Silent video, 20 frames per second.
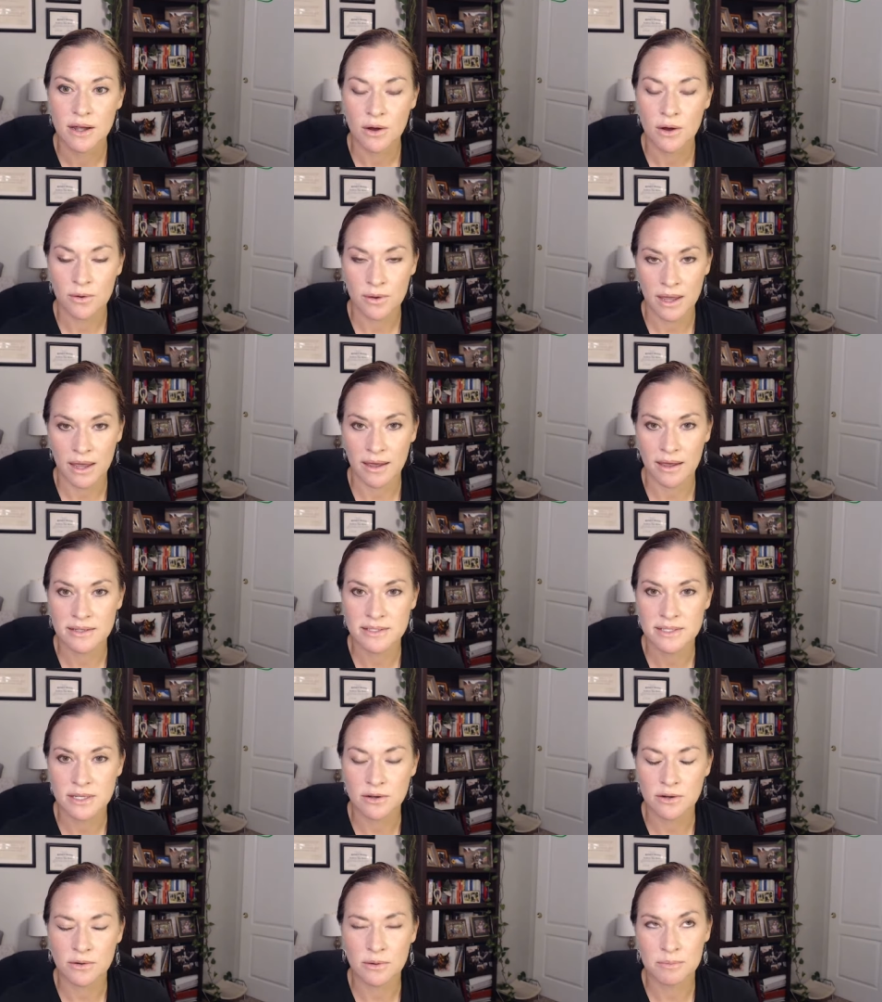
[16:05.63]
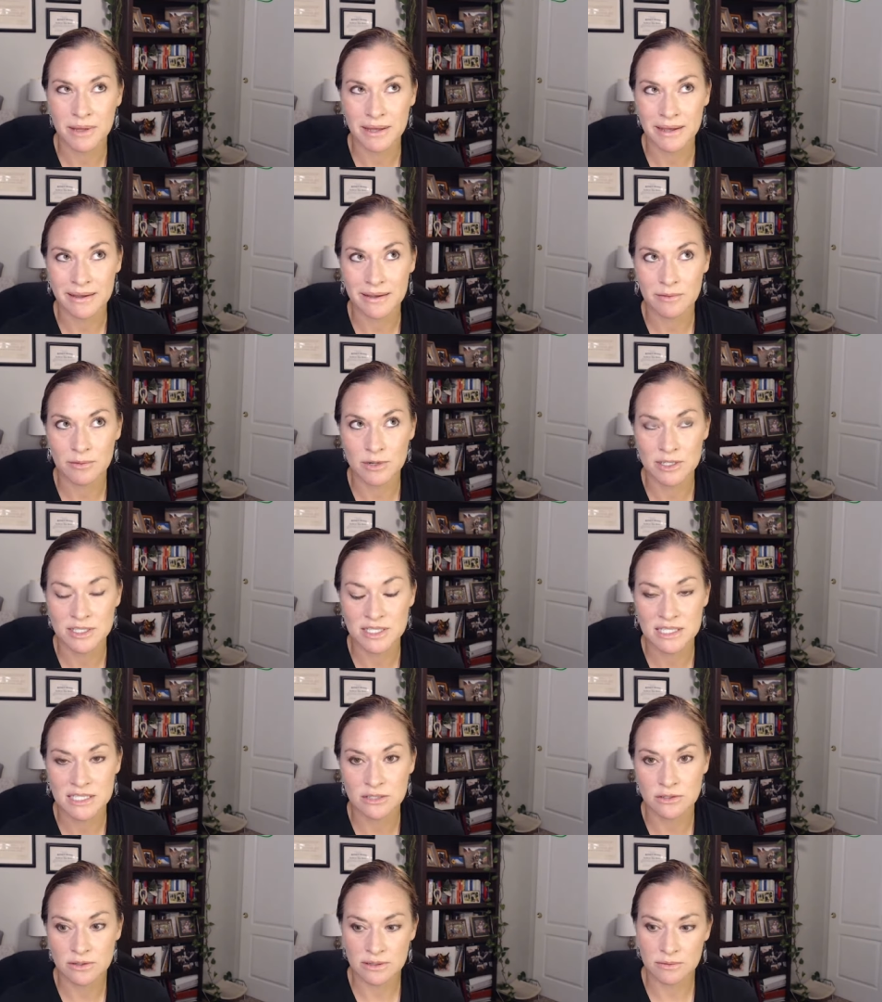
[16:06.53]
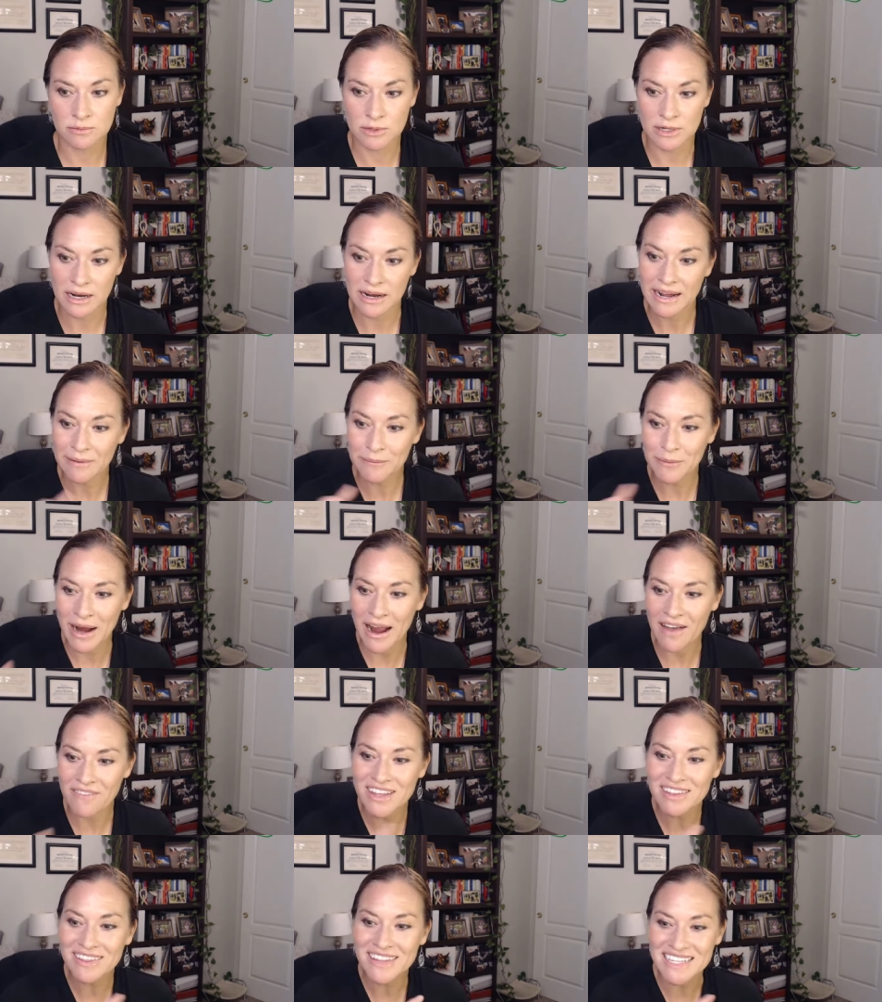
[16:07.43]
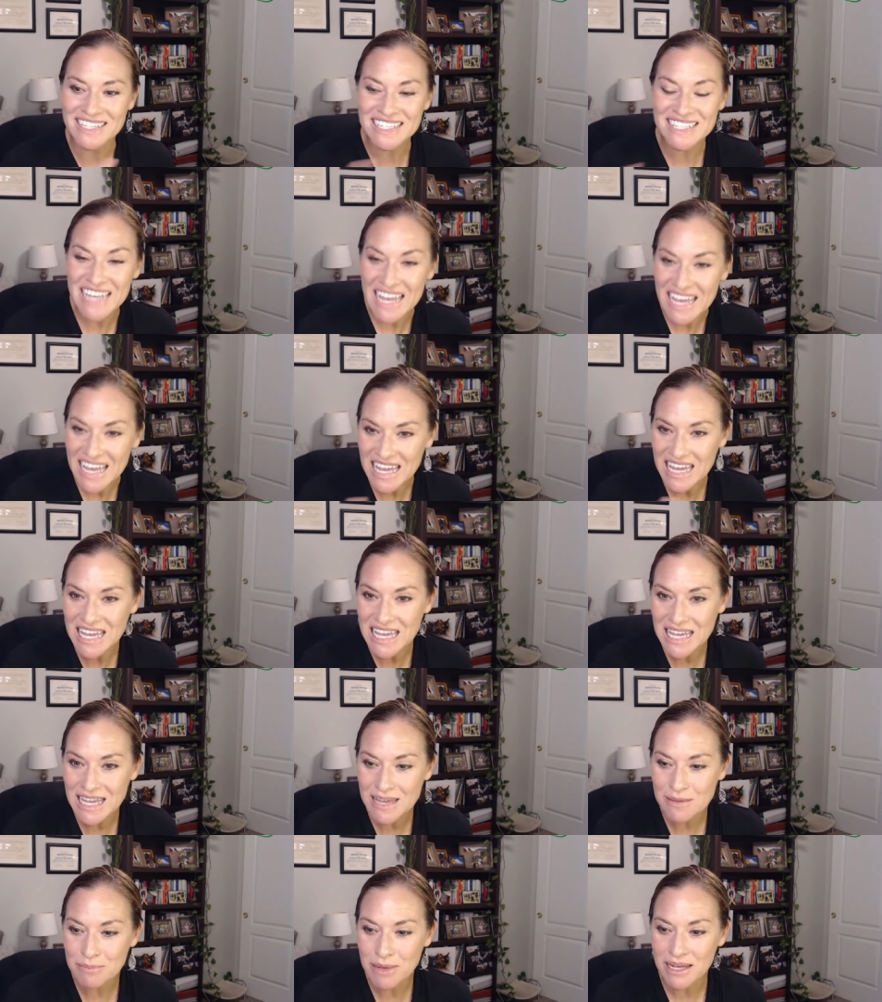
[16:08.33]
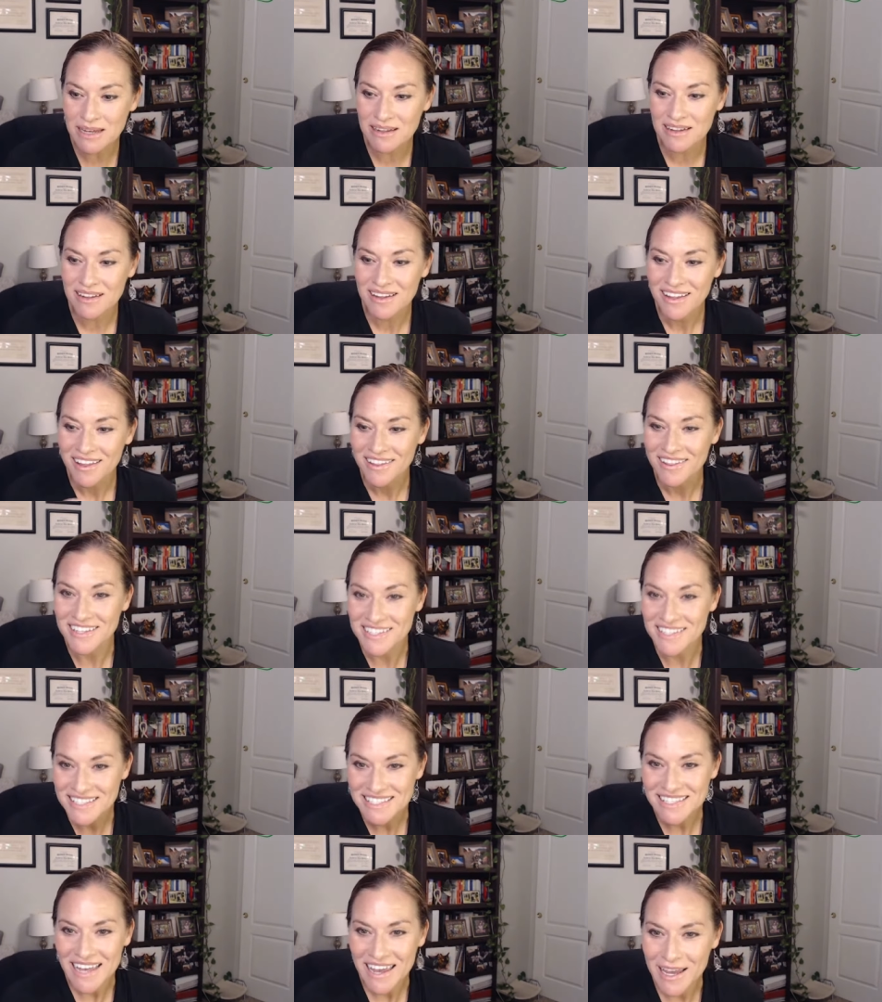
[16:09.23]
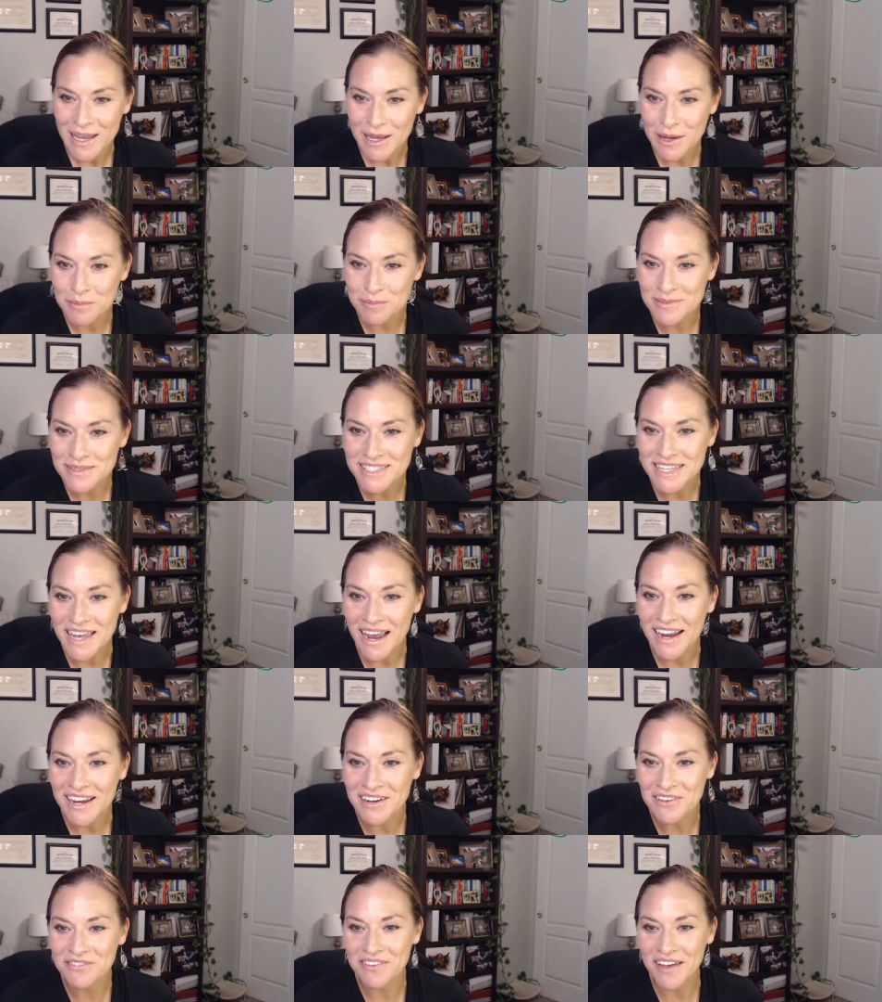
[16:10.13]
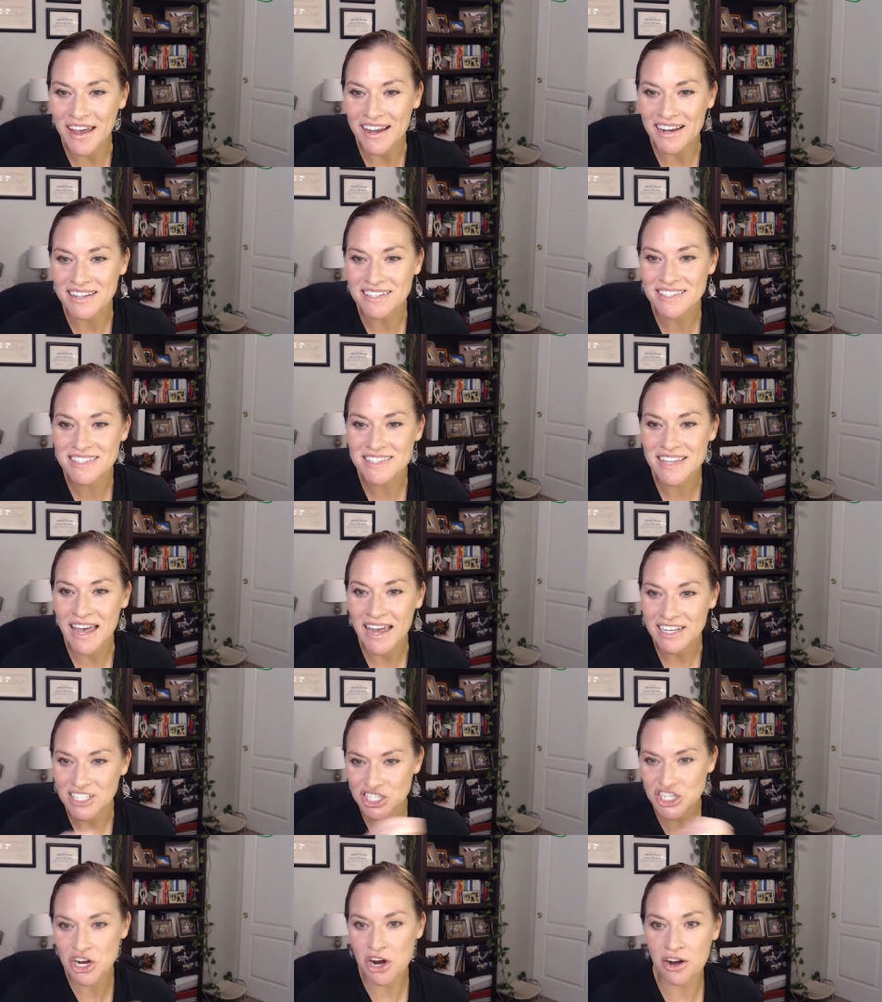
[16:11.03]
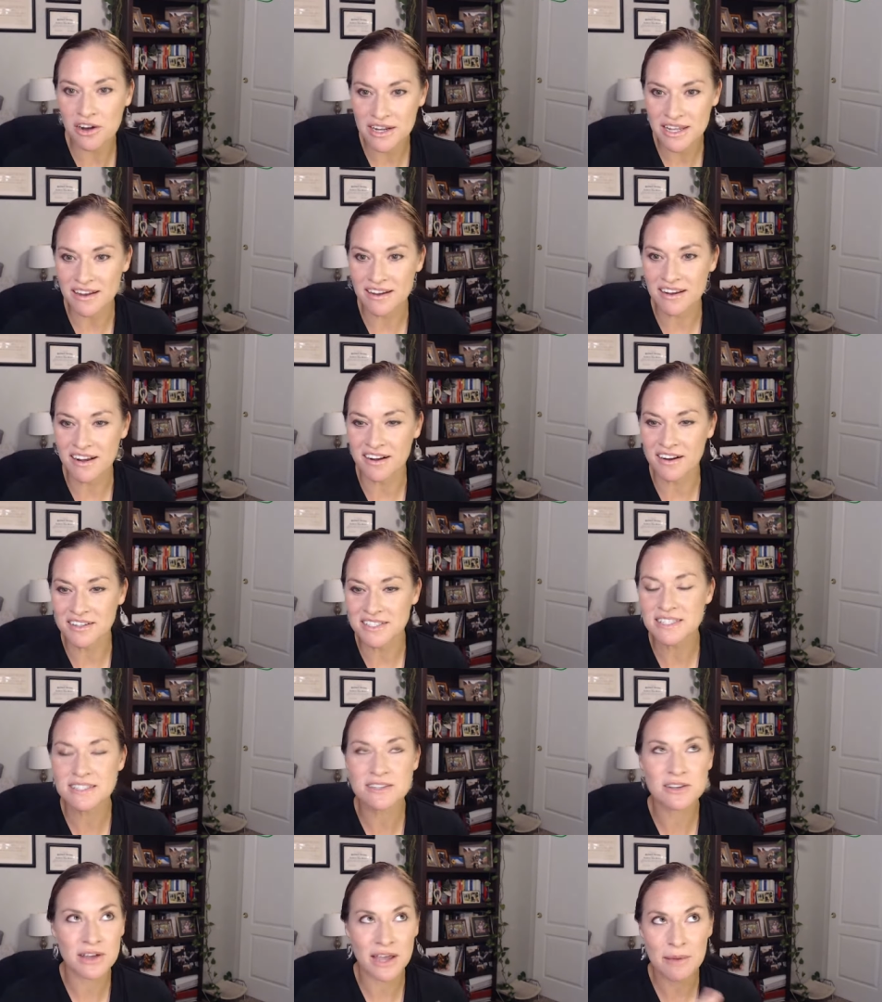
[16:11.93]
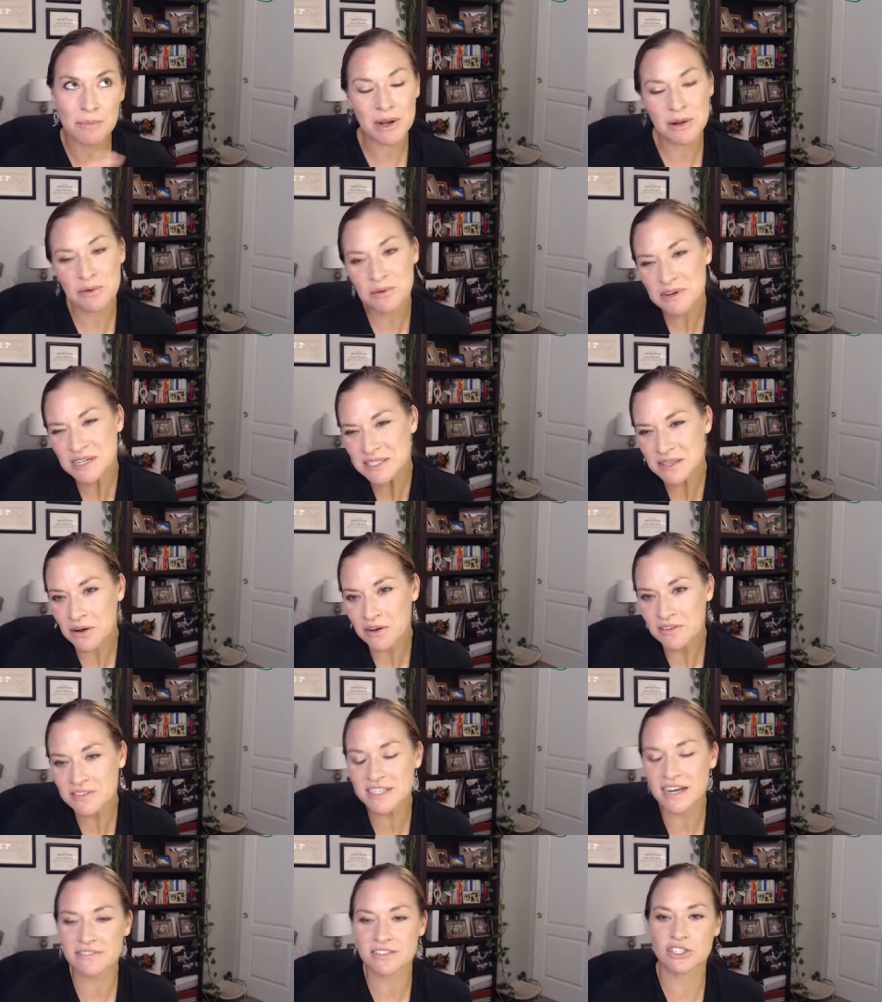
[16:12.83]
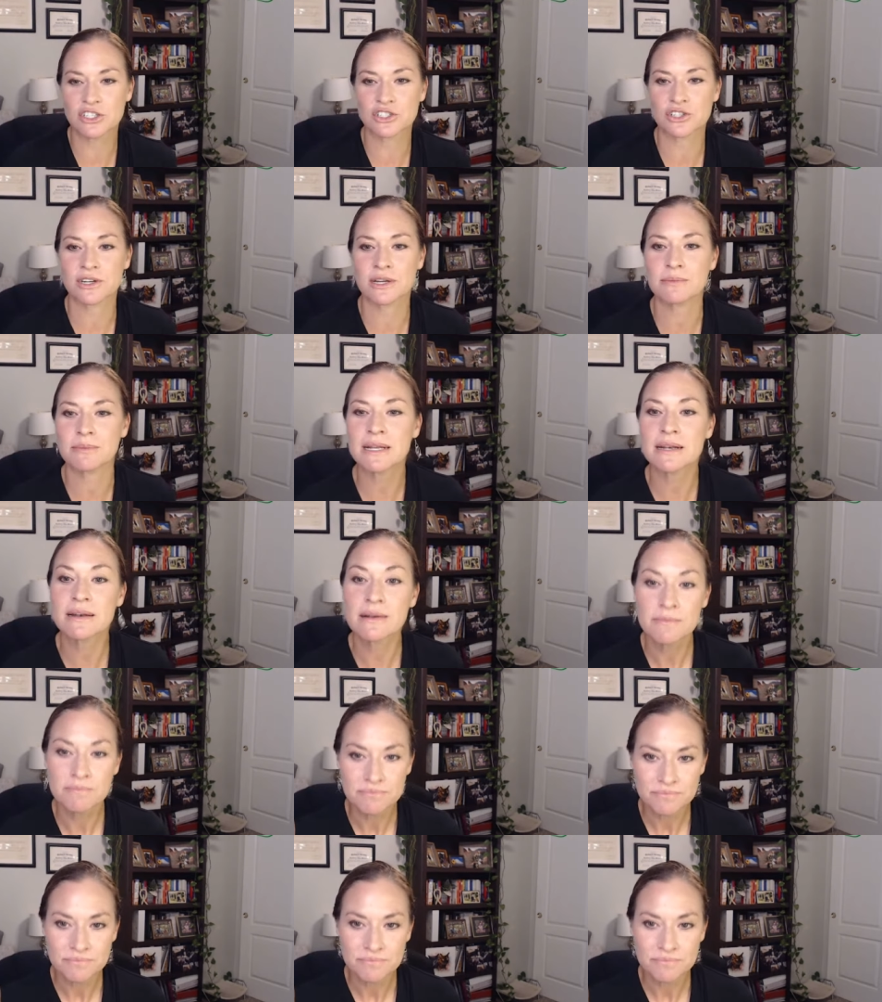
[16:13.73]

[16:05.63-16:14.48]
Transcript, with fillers: Okay, so I'm like, we're having the same side effects that Giardia causes. Okay, but it resolved after treatment.